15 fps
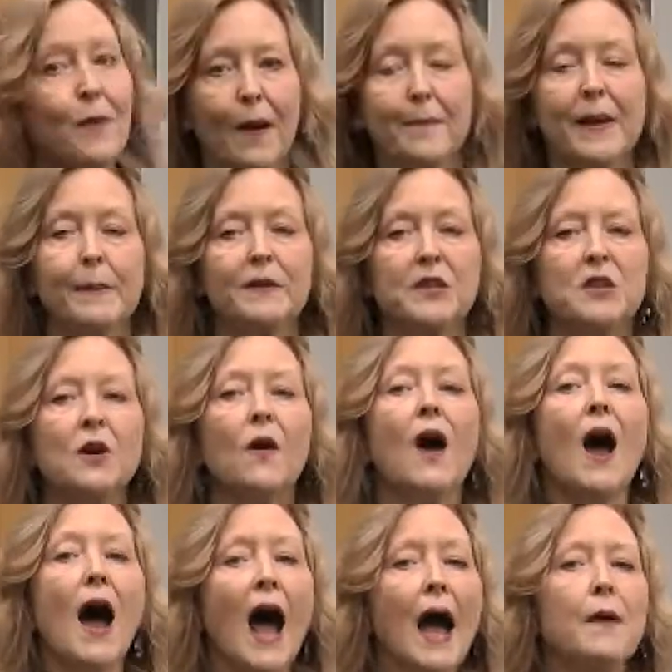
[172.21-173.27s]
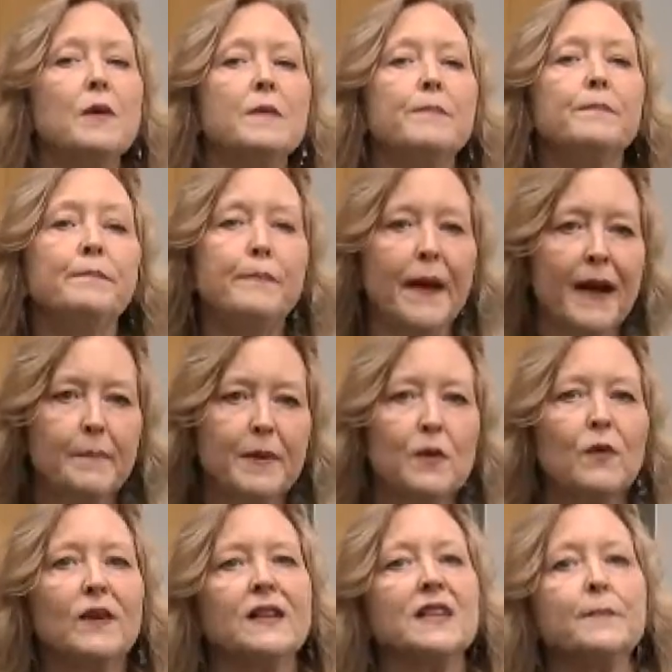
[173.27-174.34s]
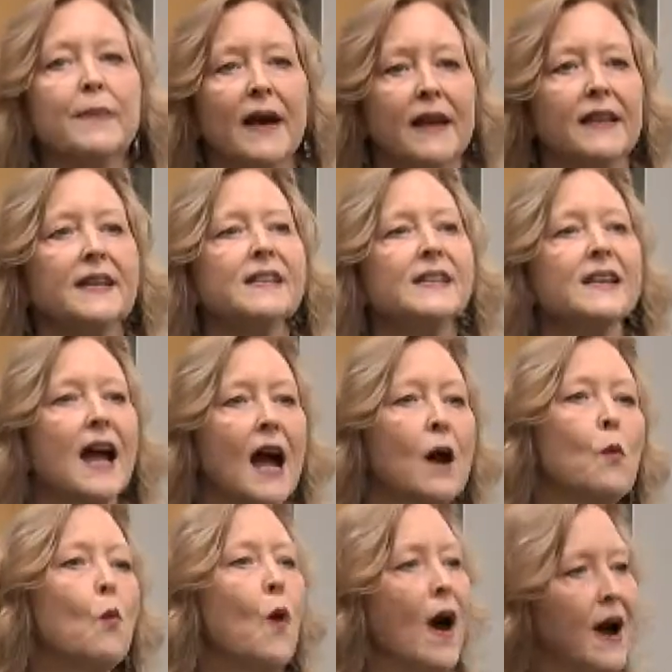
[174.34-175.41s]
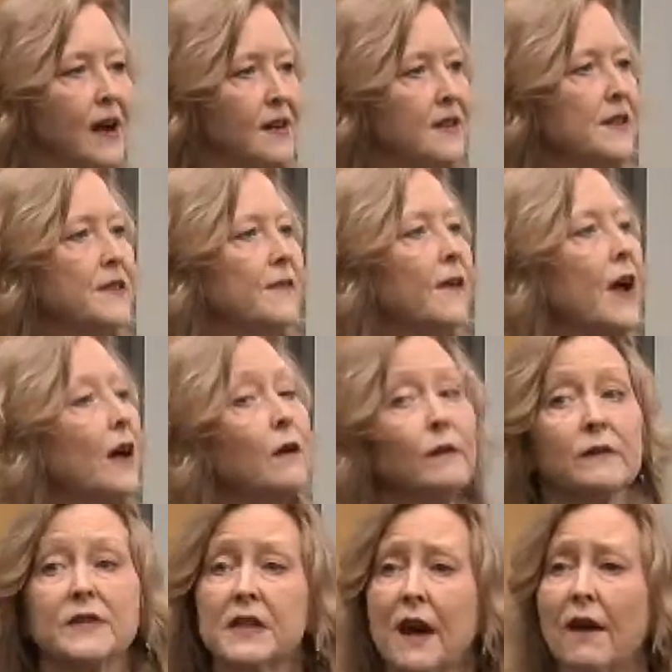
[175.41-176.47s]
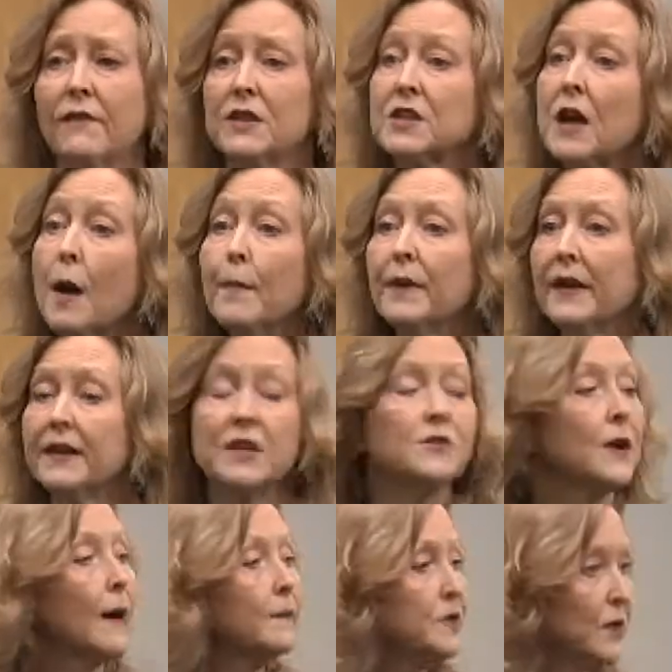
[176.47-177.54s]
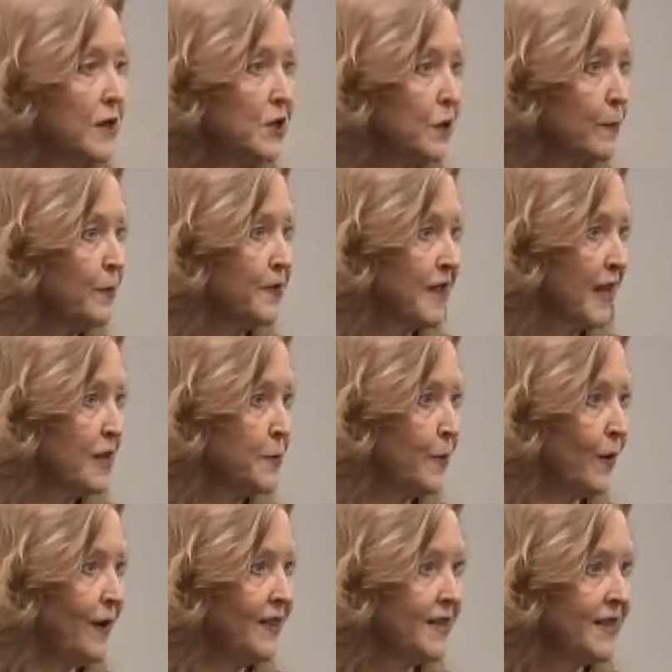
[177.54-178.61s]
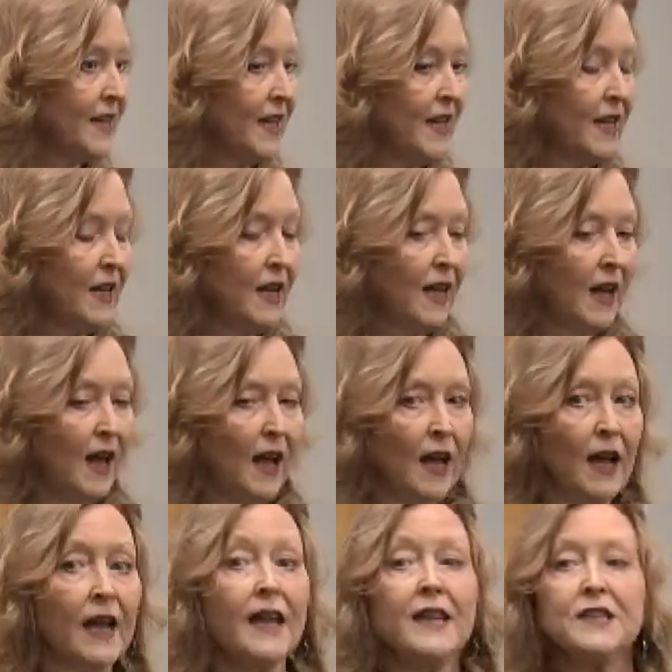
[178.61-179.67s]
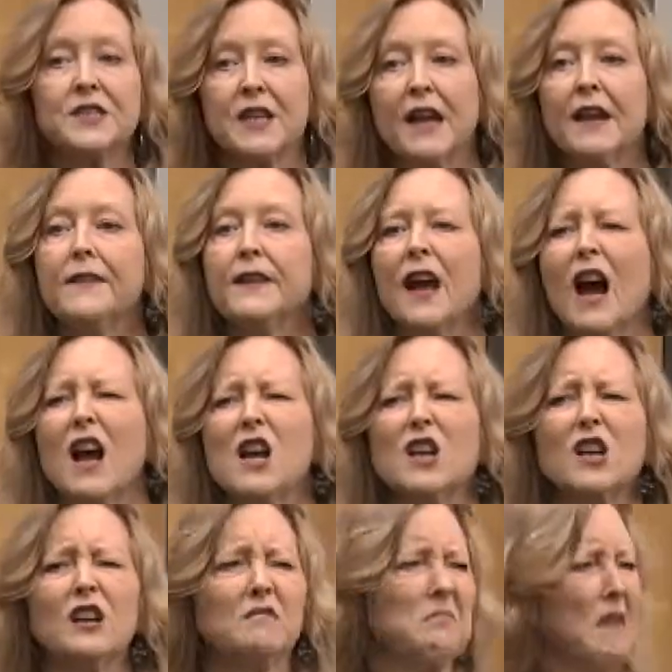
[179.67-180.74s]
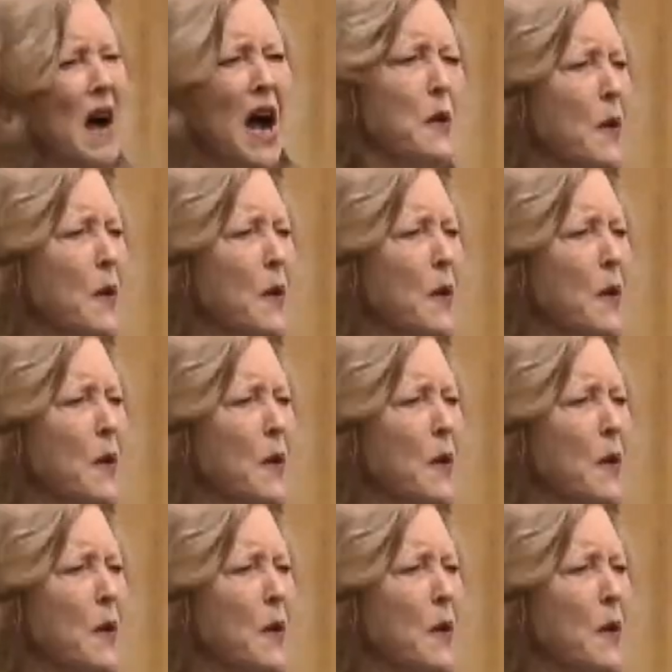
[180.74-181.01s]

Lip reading: want people to do? I would be willing to bet he did not want the value of his company to drop 22 percentage points. He said in the article, I